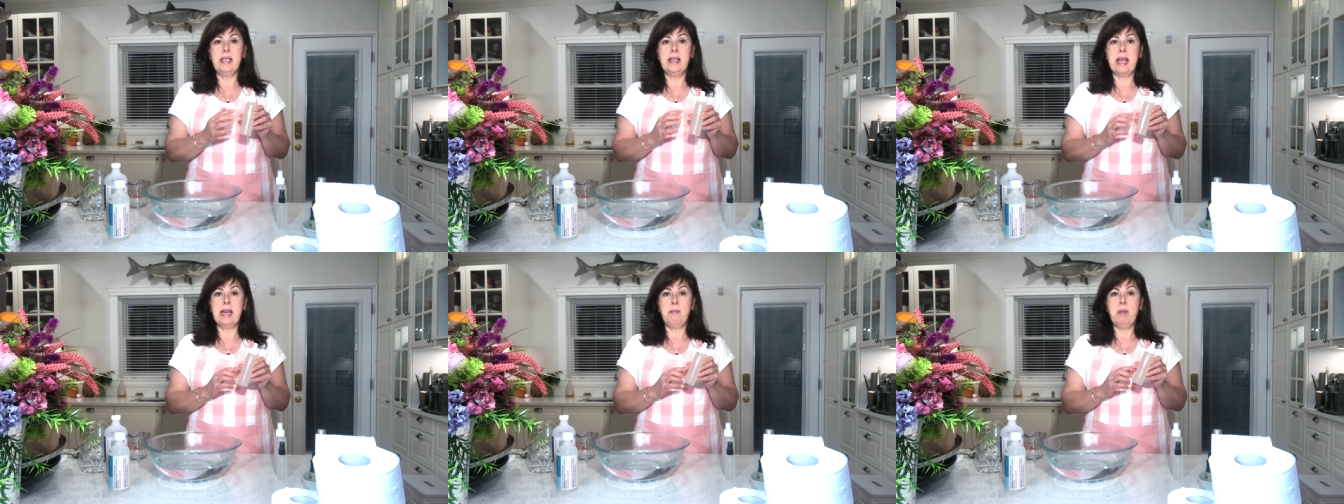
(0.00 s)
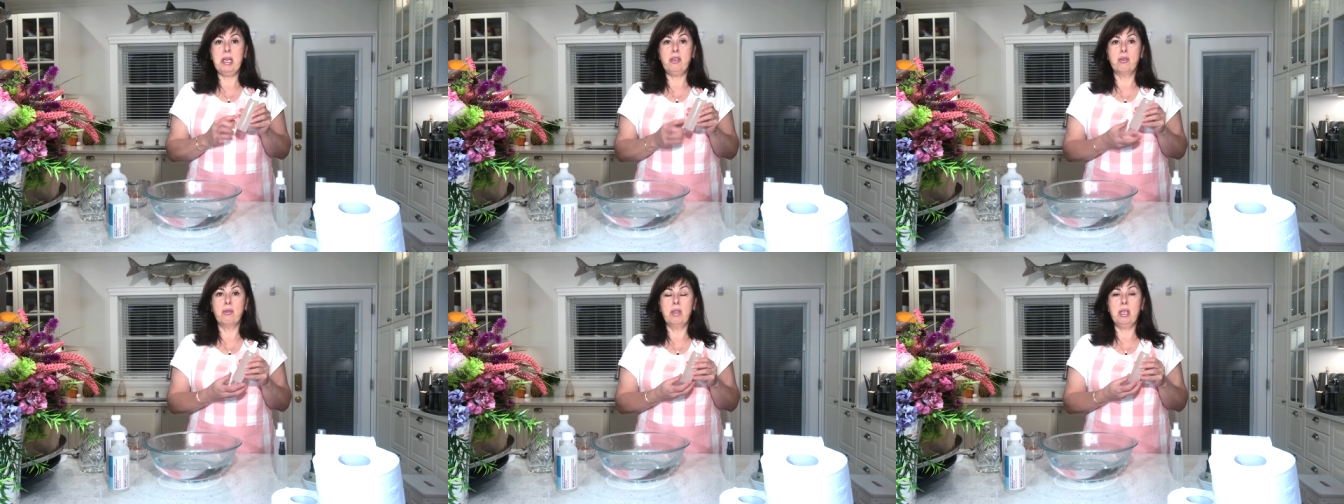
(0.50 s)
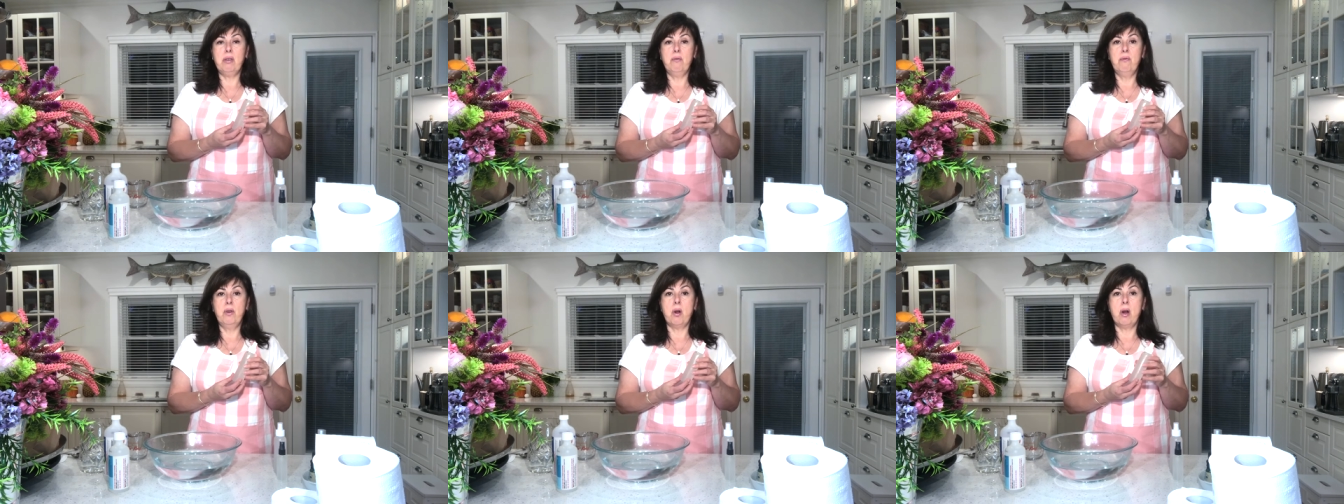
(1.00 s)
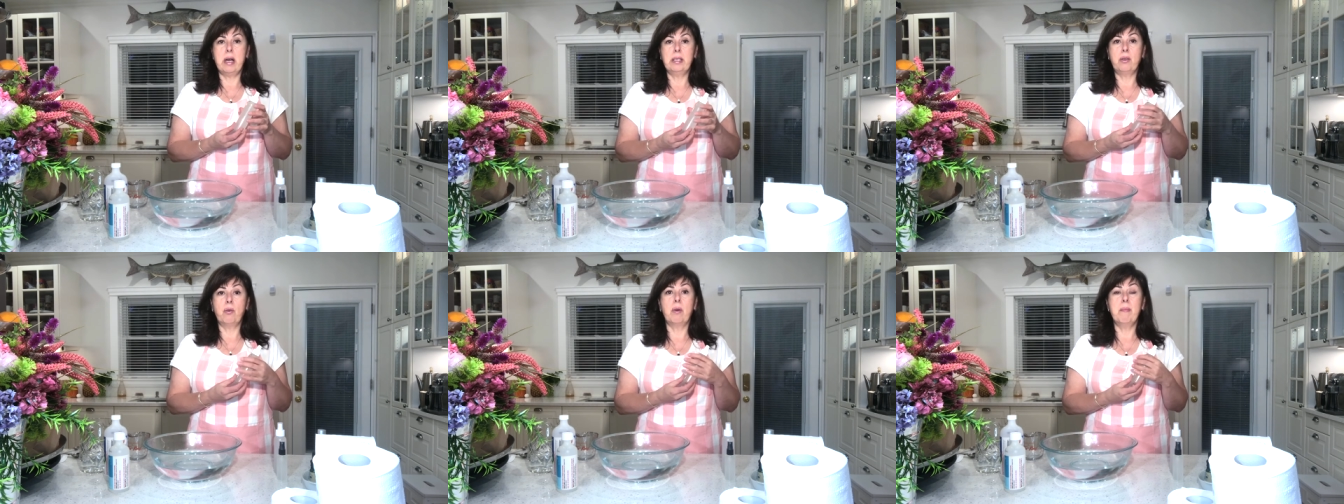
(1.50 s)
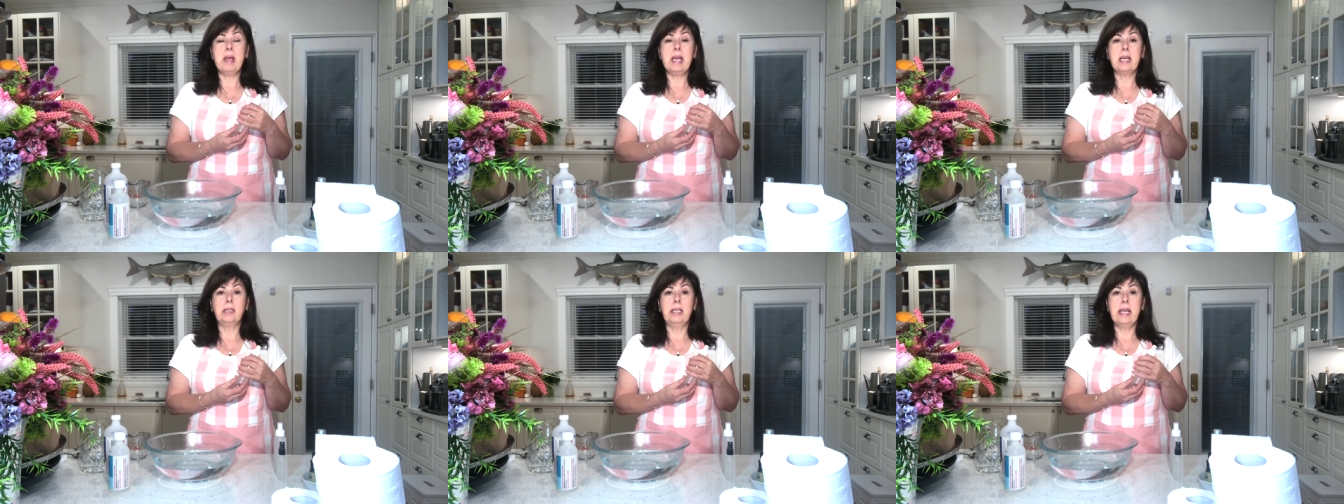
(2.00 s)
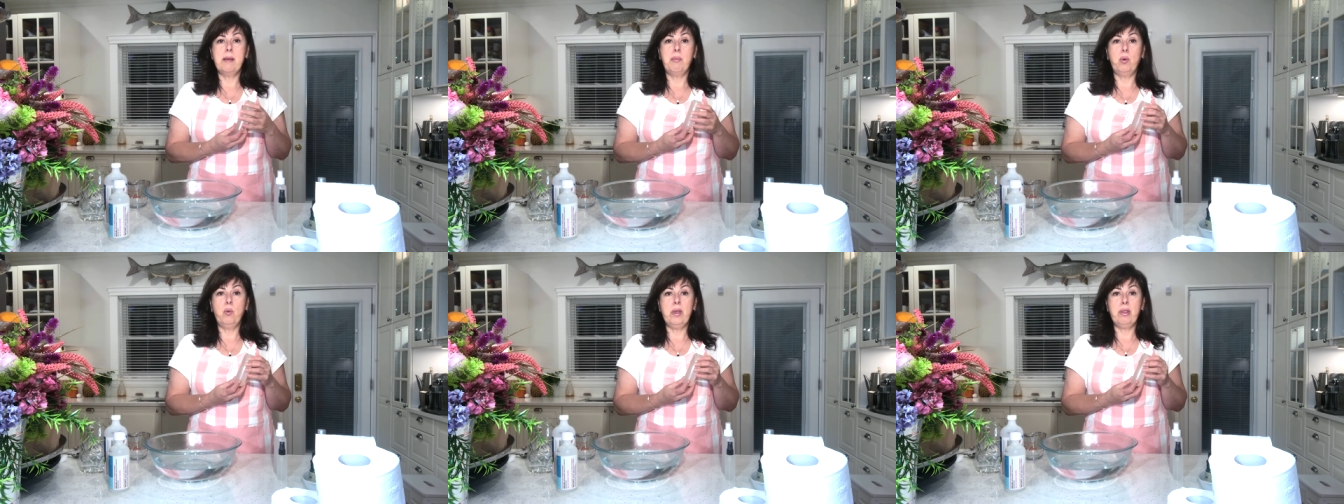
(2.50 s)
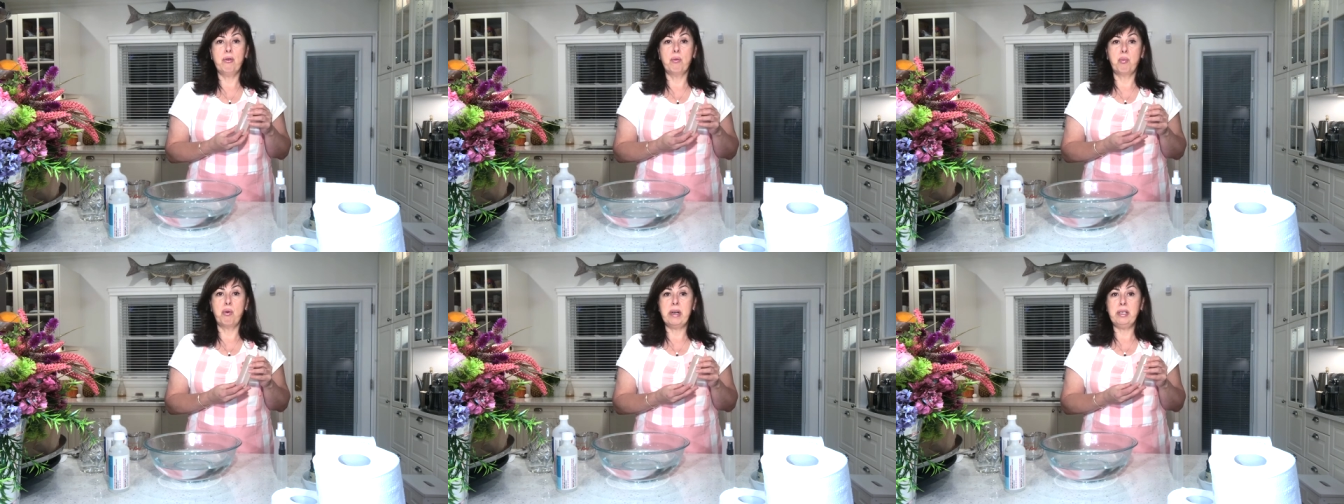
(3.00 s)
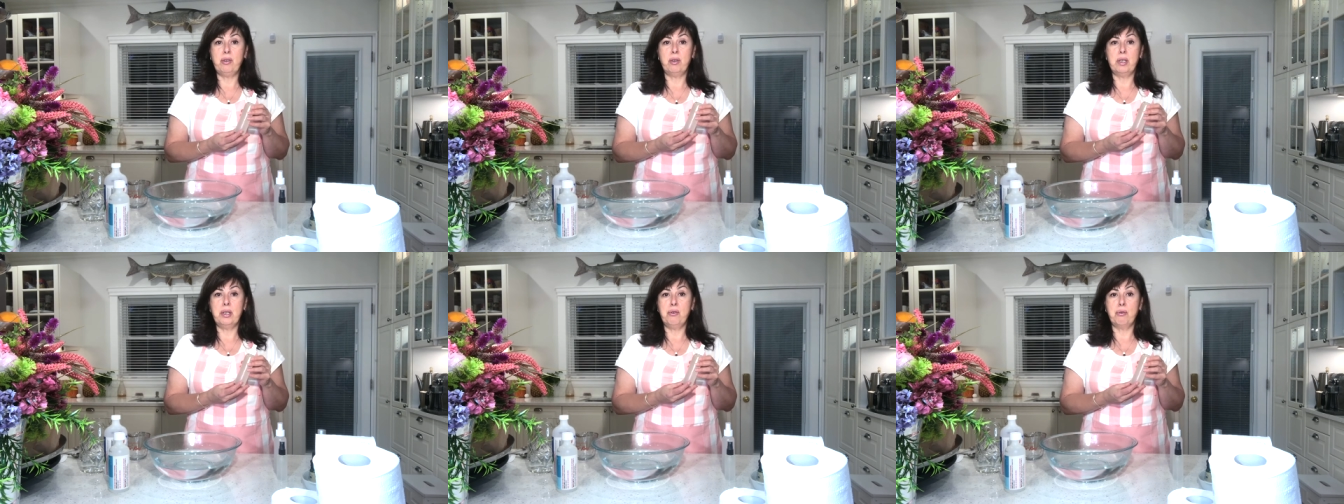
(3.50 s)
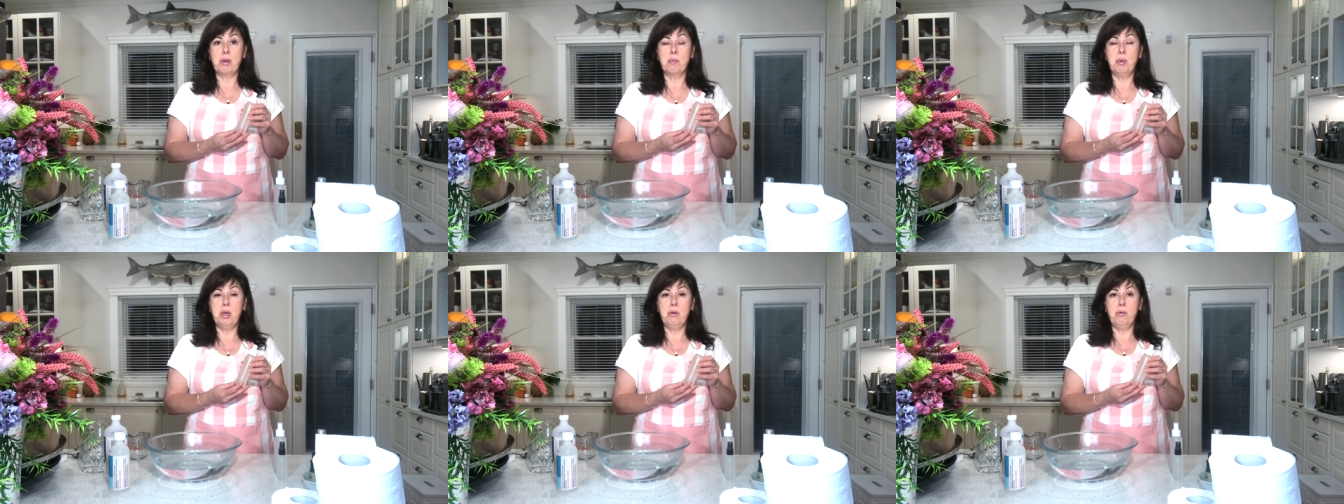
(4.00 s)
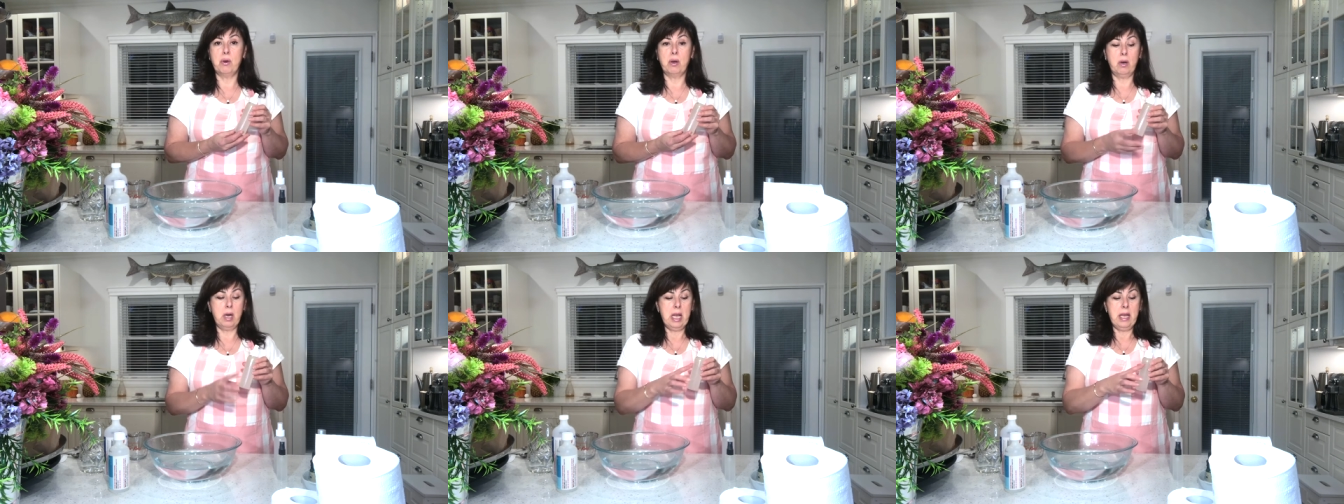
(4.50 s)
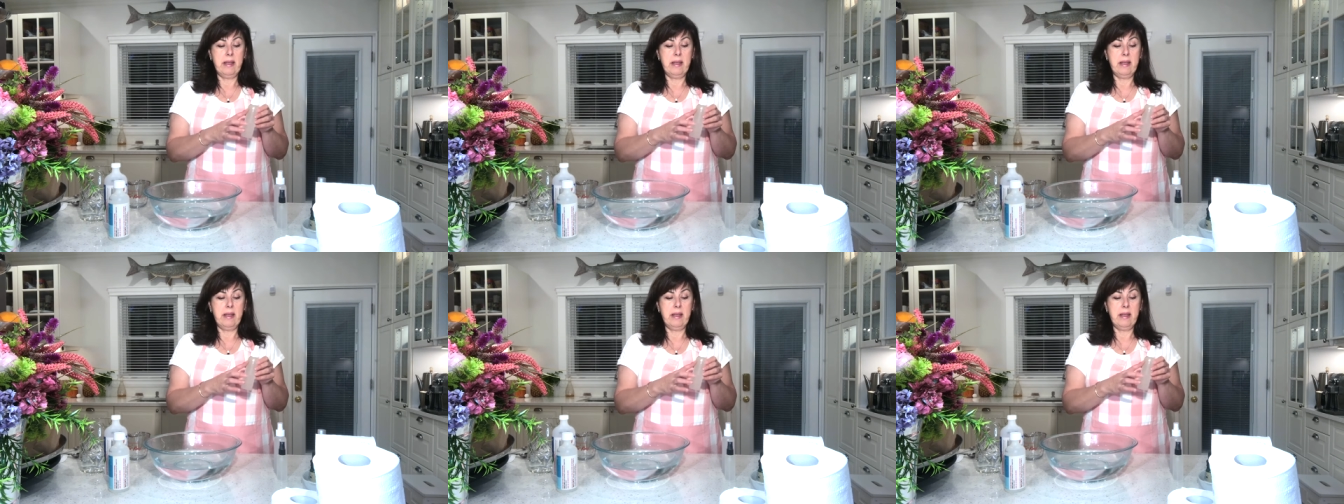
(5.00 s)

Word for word: then make sure that you've got or make a label with your printer and your computer